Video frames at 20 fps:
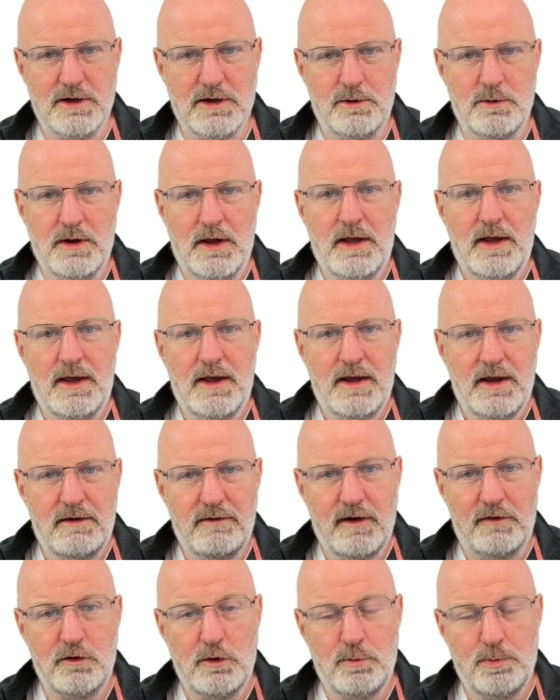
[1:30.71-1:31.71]
So
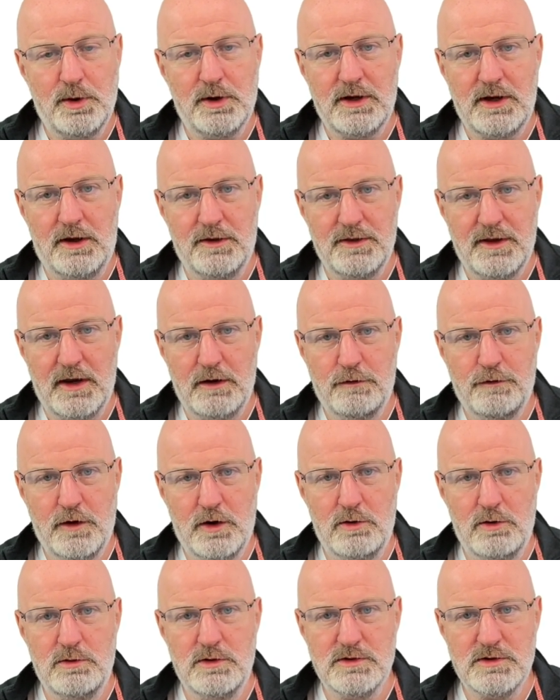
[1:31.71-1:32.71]
if everybody on their
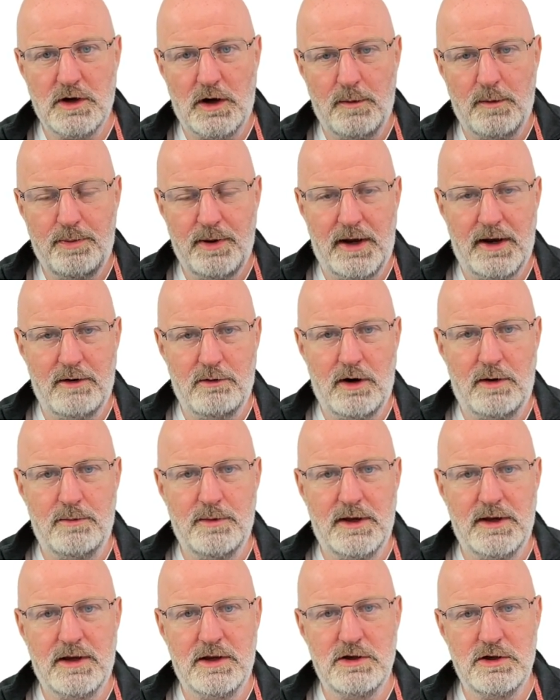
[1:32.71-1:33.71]
phone has got a Power
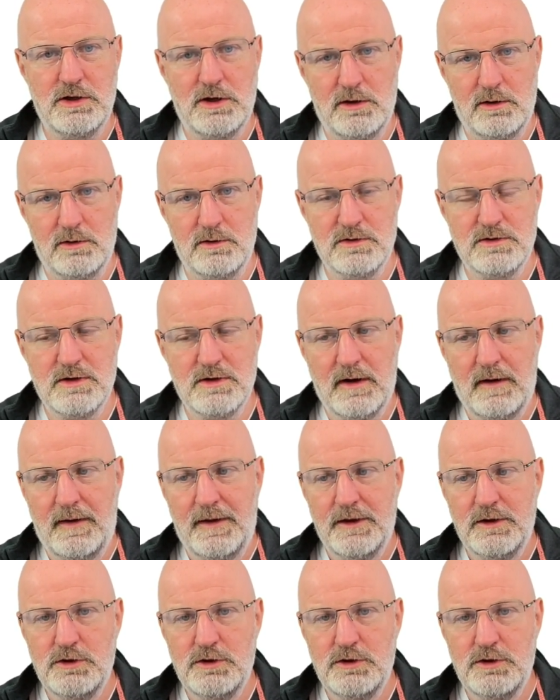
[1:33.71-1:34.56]
App they can use